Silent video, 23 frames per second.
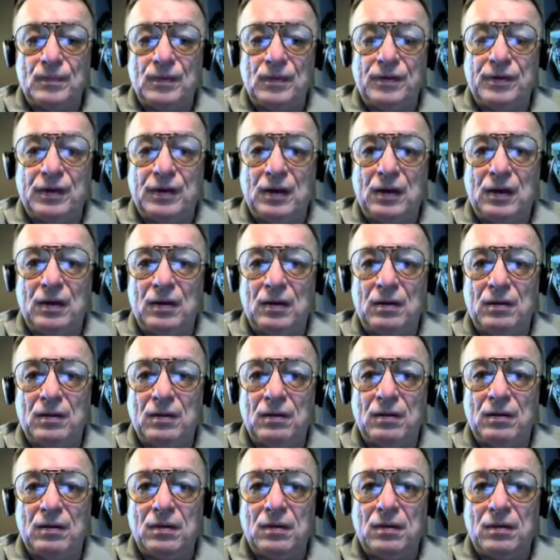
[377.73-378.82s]
The
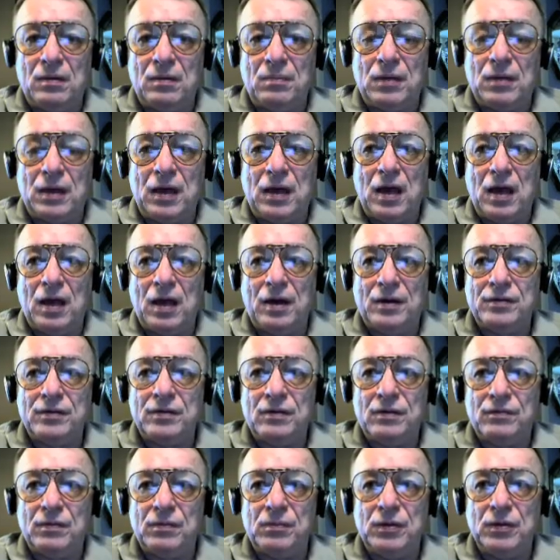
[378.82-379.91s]
mechanics
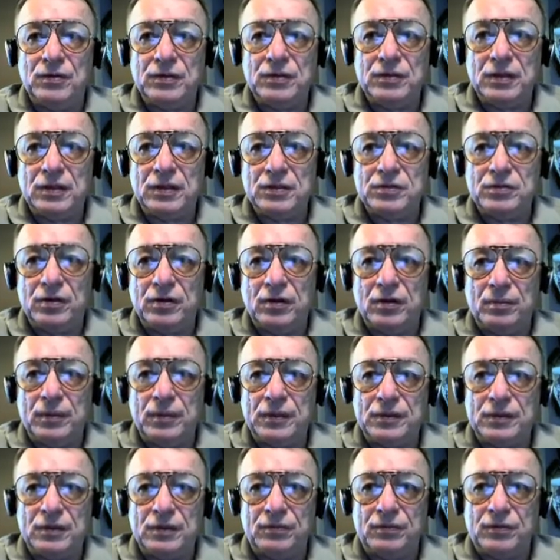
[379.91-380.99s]
of the music industry are a
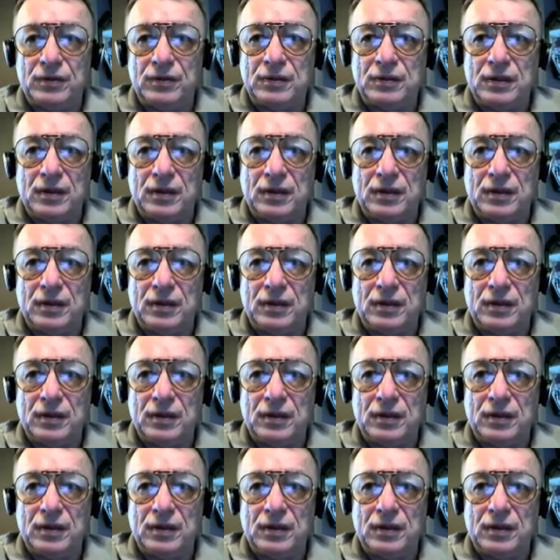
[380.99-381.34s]
bit different.